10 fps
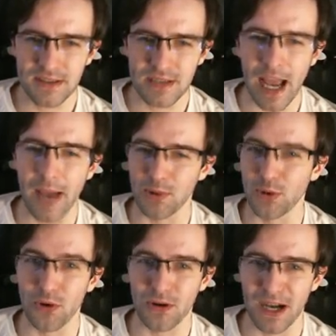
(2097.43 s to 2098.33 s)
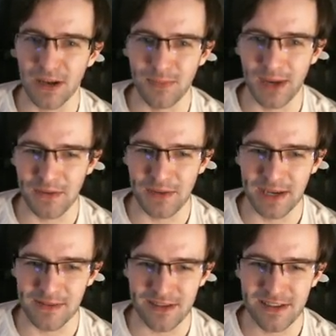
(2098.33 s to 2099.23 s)
happen to work out in my
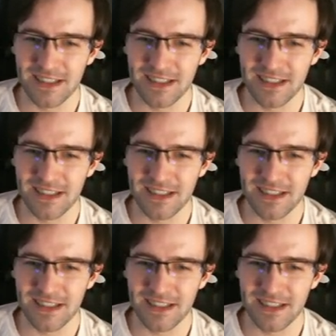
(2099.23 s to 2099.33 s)
favor.